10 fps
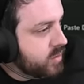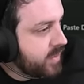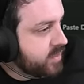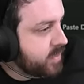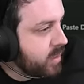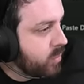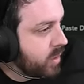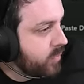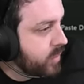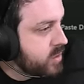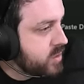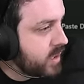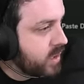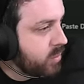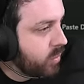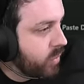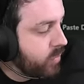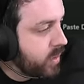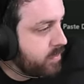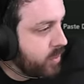have to be aware of which tick you were on
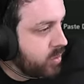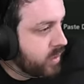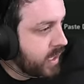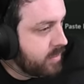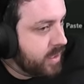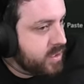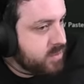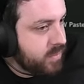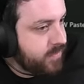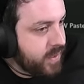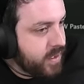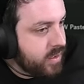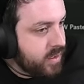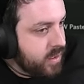when the ball came out, to be fair.